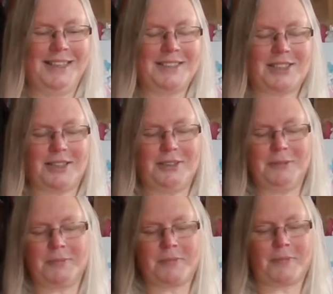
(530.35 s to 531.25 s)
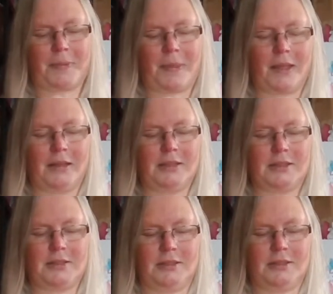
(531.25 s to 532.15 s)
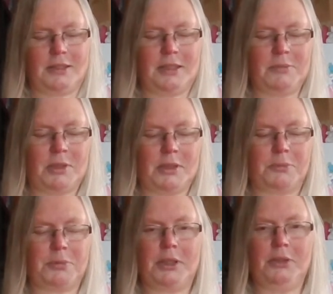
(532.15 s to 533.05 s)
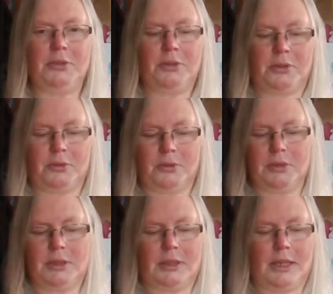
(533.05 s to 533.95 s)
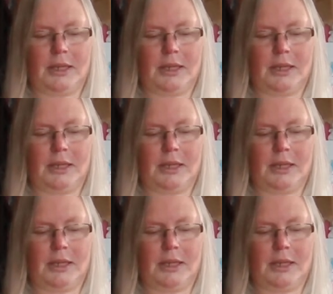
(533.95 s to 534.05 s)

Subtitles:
So it seems like a pretty good cause.